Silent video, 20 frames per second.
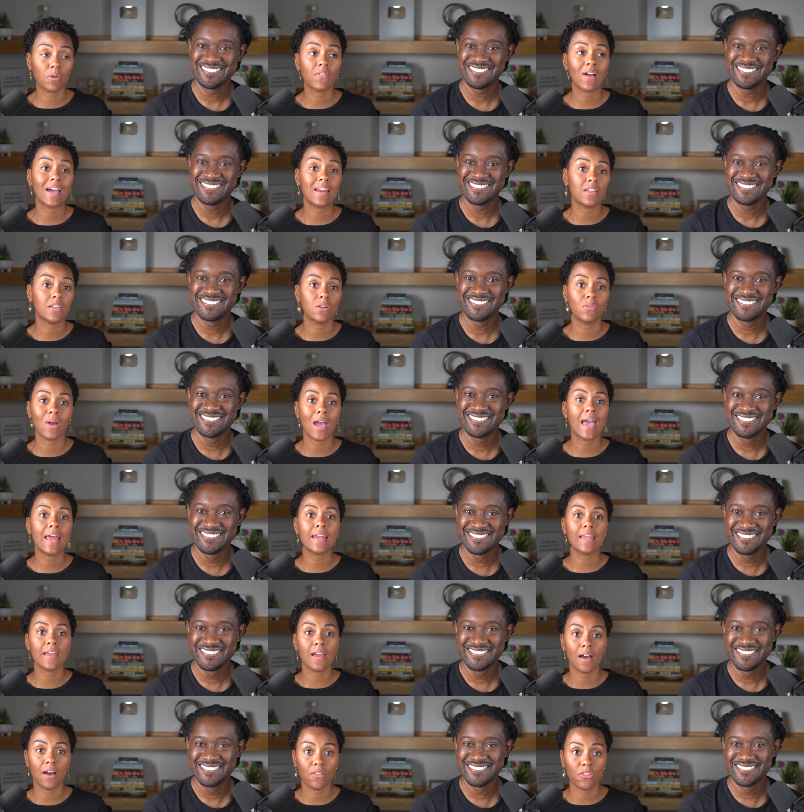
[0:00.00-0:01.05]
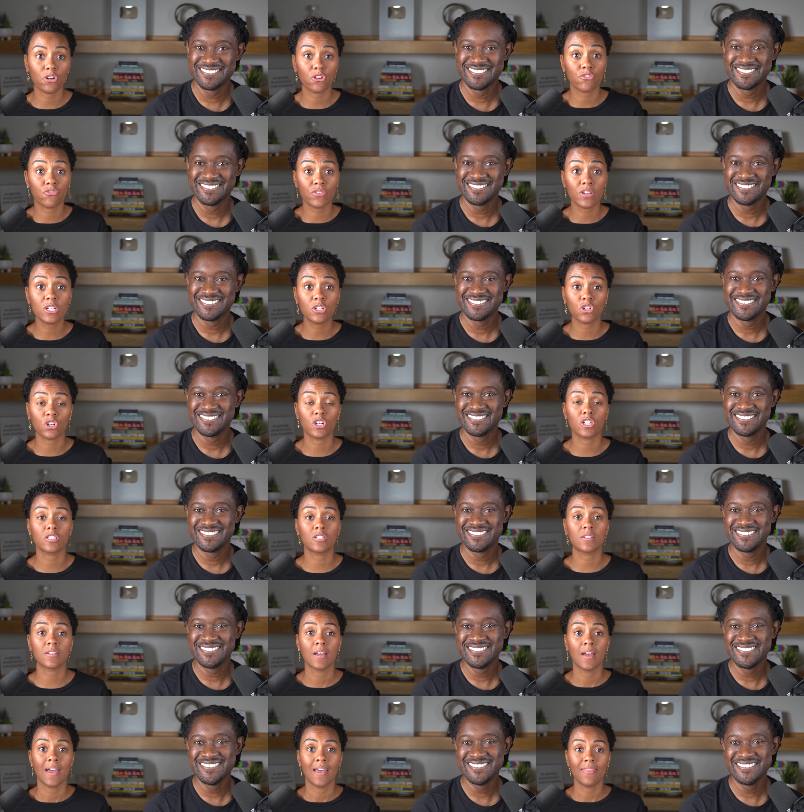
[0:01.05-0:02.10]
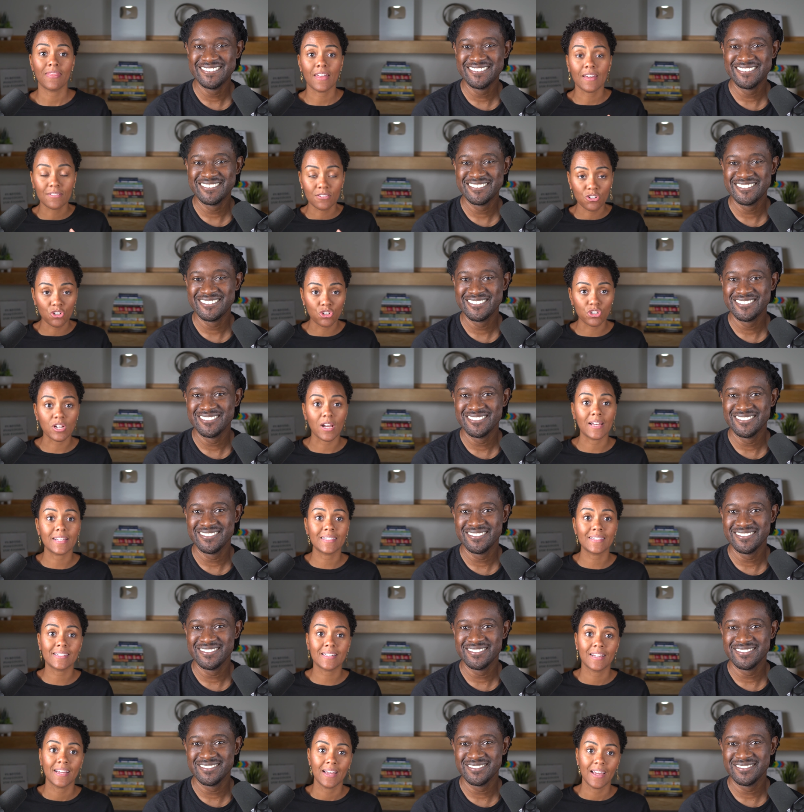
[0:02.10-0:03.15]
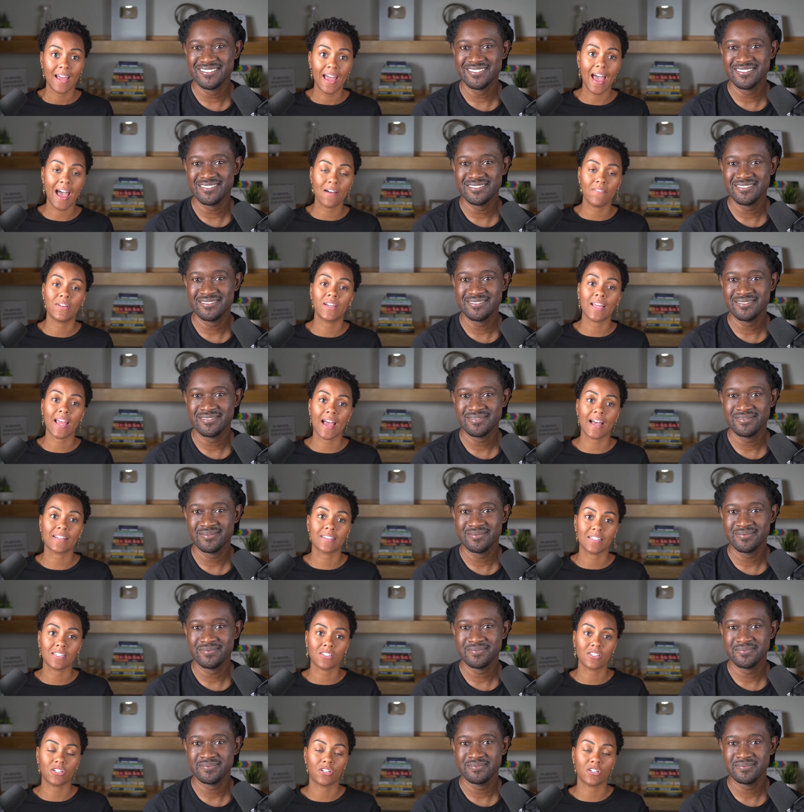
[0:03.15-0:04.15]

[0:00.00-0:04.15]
Speaker 1: providing you any other features than just having access